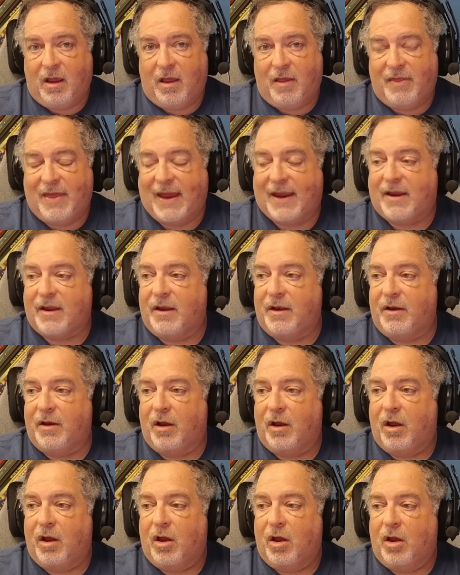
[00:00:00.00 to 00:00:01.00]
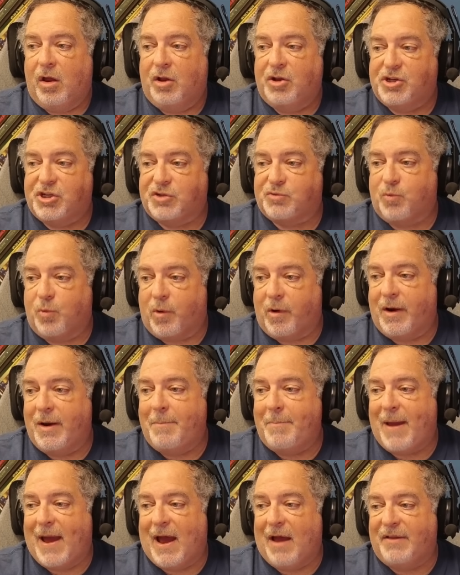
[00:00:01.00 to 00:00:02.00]
They can just worry
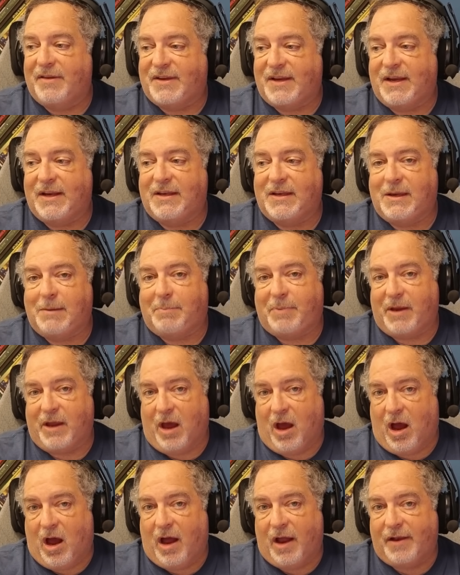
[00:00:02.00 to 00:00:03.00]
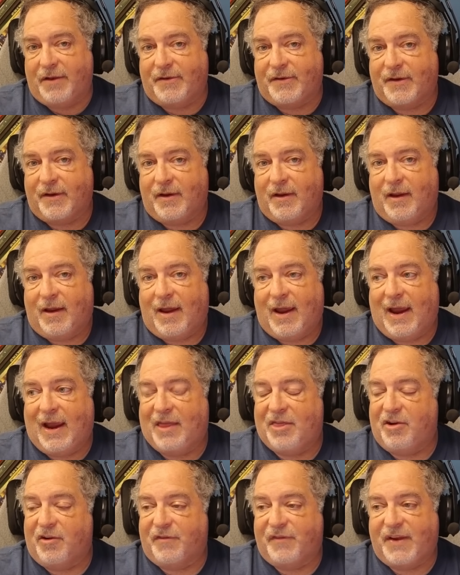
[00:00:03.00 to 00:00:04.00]
about D&D Beyond and
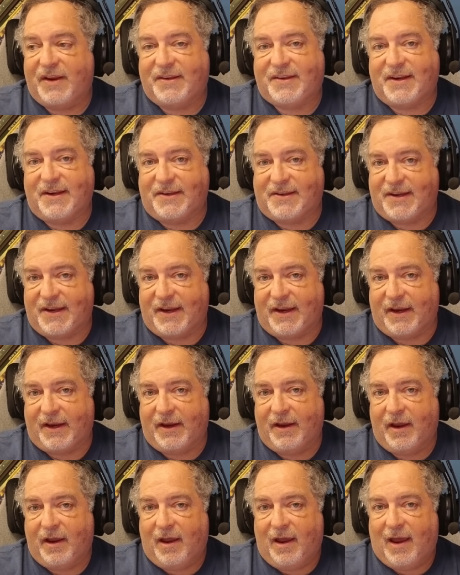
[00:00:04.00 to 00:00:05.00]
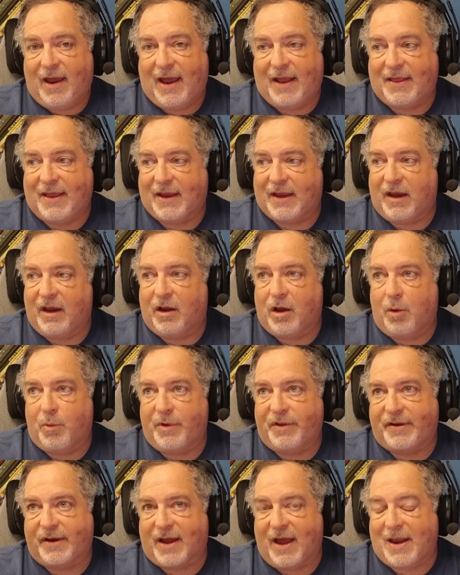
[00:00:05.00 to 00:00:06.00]
their VTT, and they can go
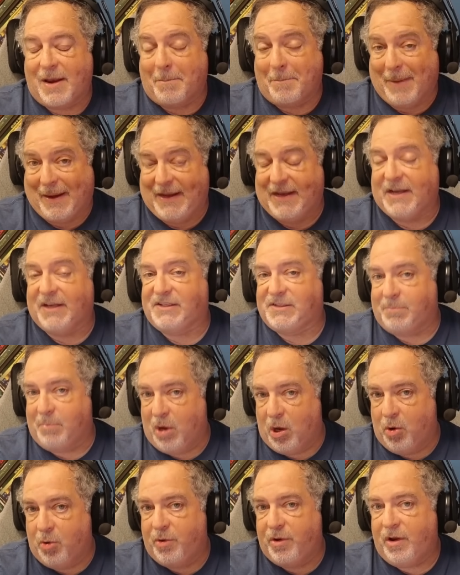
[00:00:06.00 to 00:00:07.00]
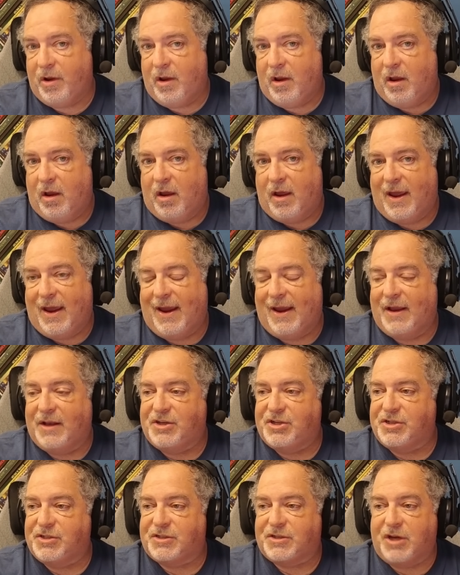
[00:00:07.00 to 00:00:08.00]
into kind of maintenance mode and
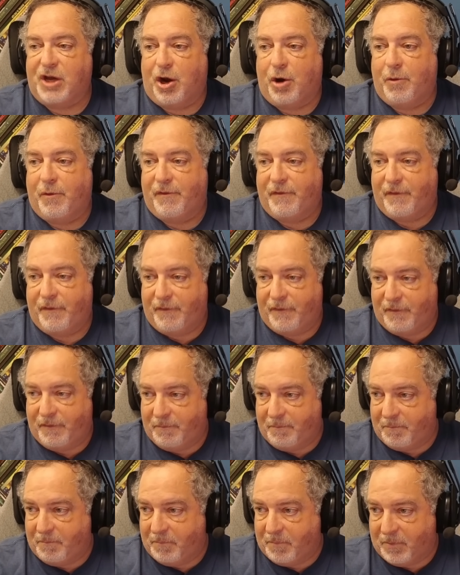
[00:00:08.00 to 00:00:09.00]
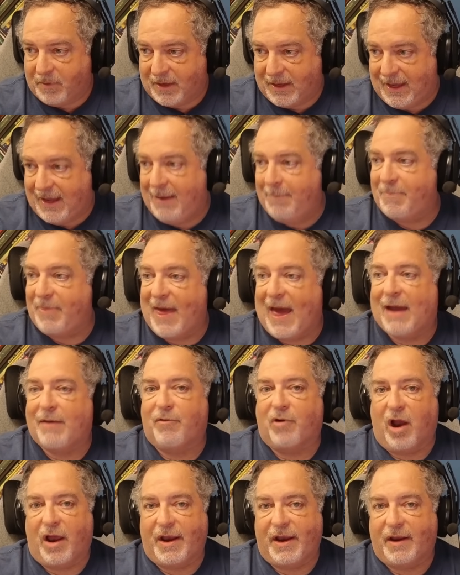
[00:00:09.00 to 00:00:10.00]
just, keep that
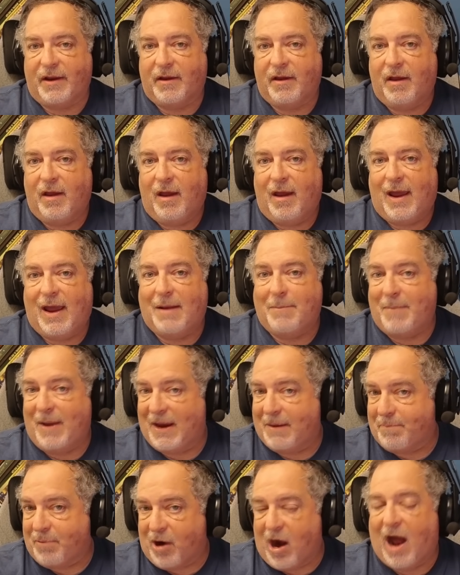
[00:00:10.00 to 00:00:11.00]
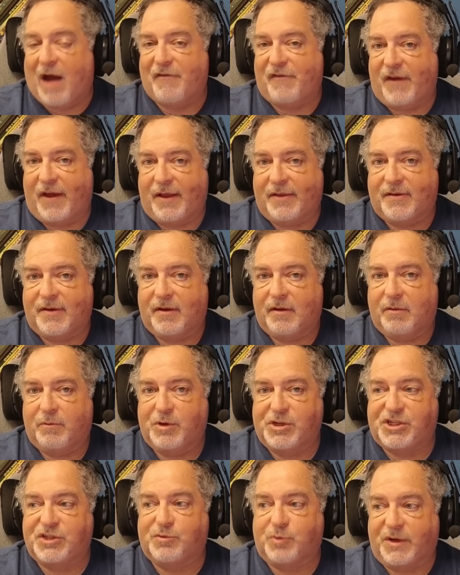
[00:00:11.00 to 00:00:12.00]
running and make profit,
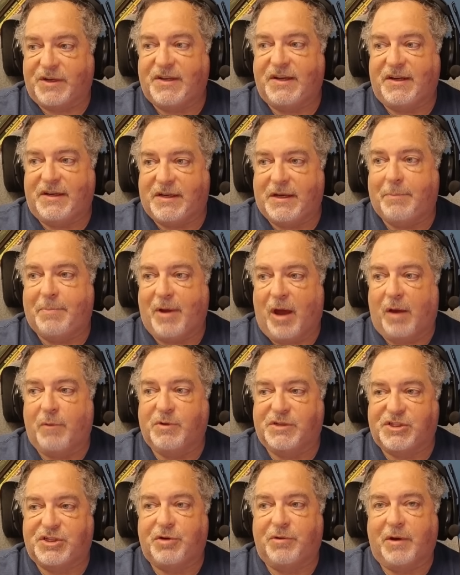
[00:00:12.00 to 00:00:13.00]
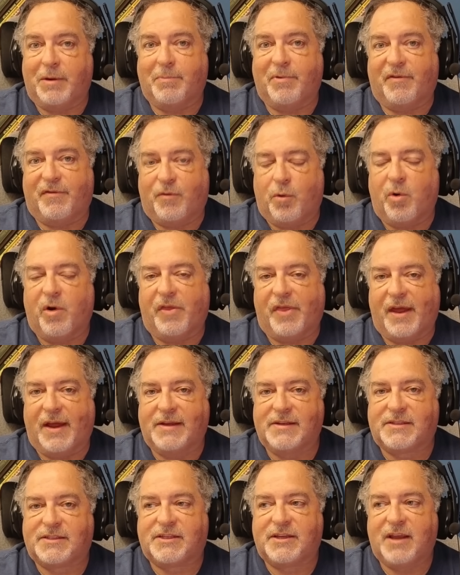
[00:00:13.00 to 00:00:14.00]
which is what D&D Beyond was doing before
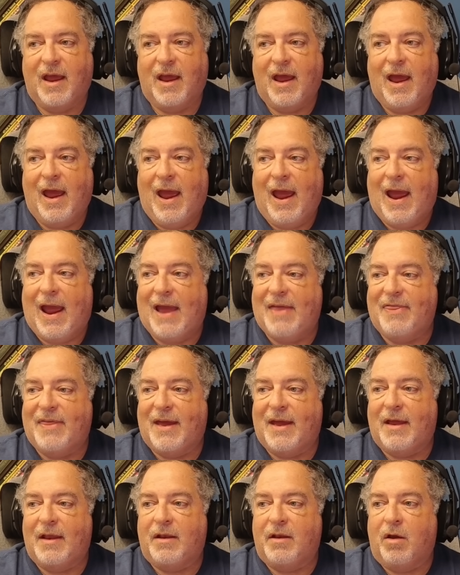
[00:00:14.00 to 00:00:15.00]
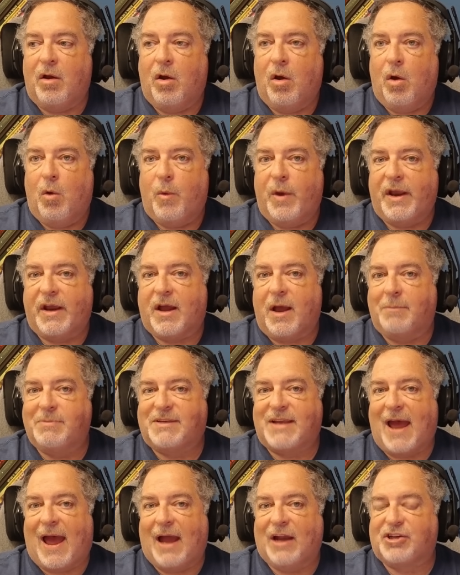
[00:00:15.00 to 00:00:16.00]
this. And then when it comes
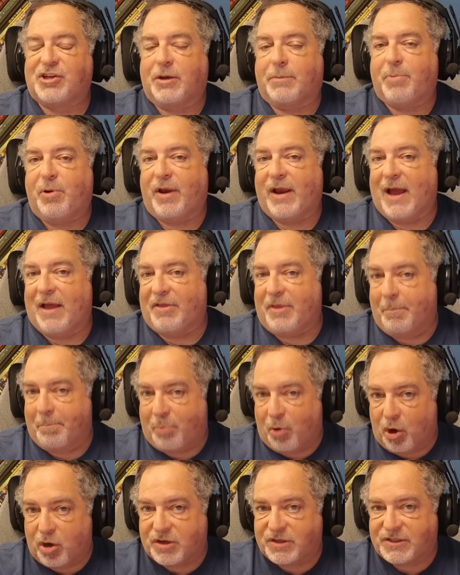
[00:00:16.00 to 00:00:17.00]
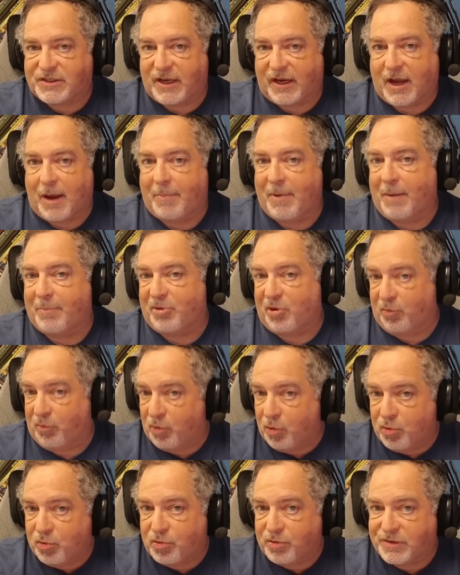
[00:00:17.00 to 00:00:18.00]
to actually putting out the books and coming up with the
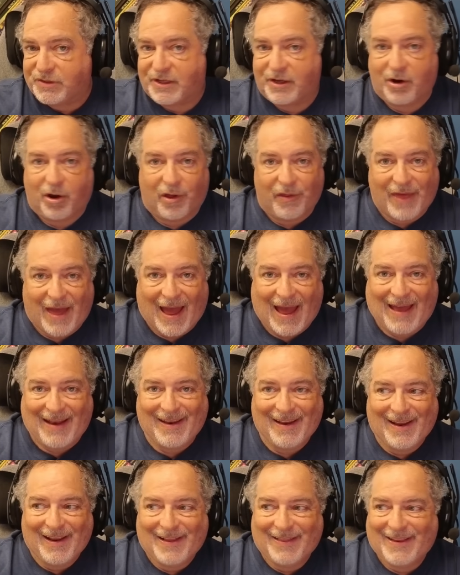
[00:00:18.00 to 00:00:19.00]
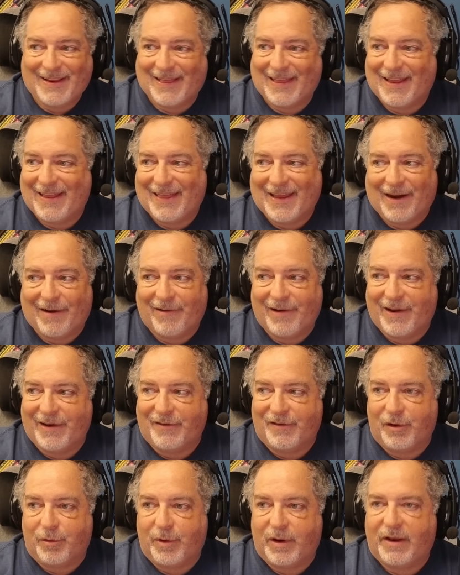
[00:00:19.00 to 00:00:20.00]
rules and all that, they let Larian
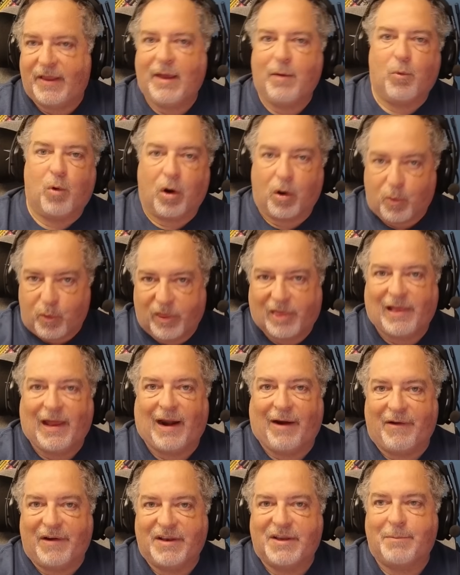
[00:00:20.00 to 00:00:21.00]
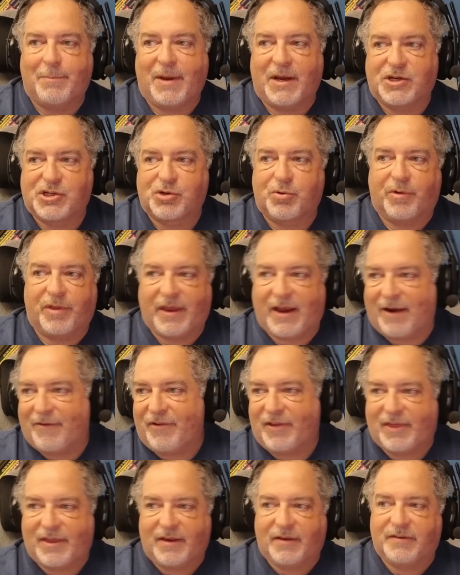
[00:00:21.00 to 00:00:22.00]
do it, and they work with Larian to make sure that
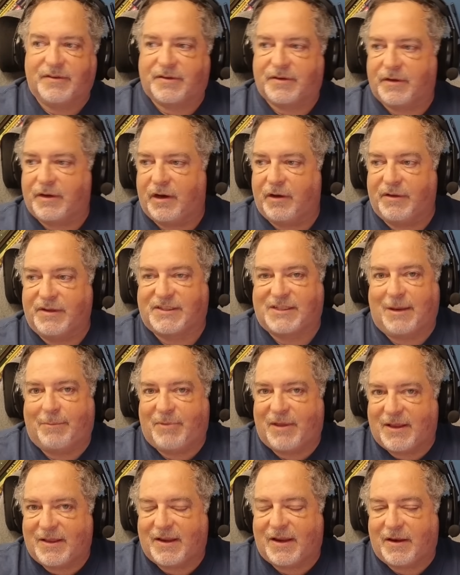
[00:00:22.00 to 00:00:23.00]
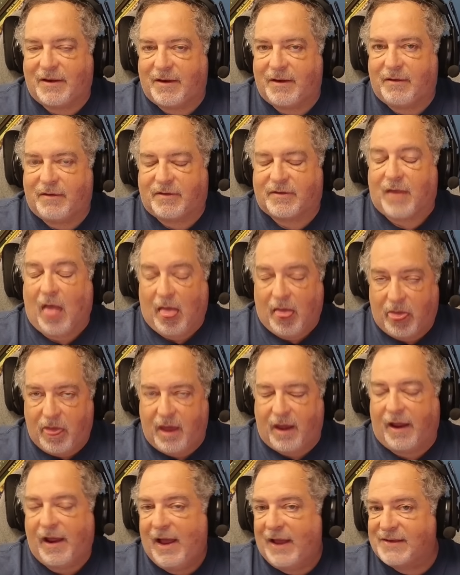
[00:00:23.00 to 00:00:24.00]
everything's, the same thing
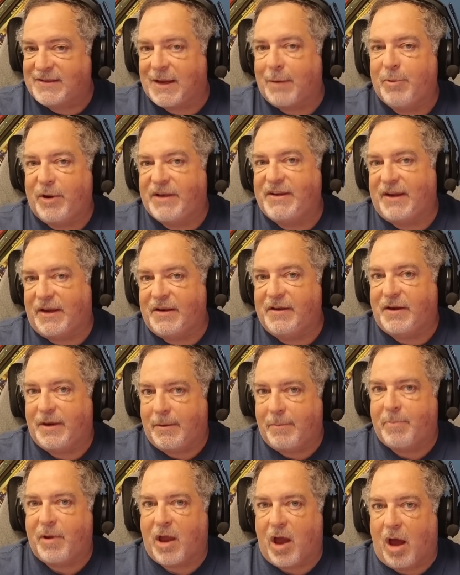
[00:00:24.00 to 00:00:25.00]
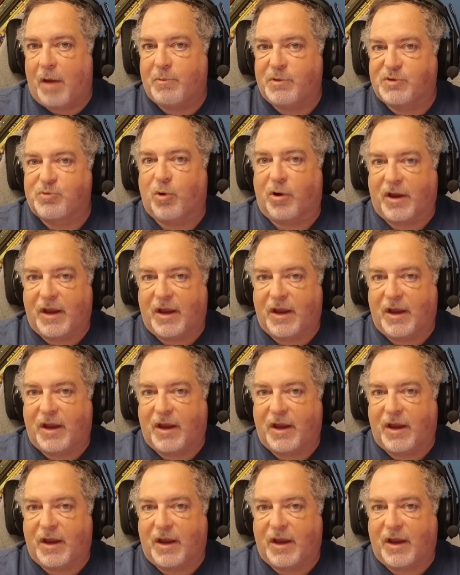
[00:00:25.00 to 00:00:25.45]
same way D&D Beyond was working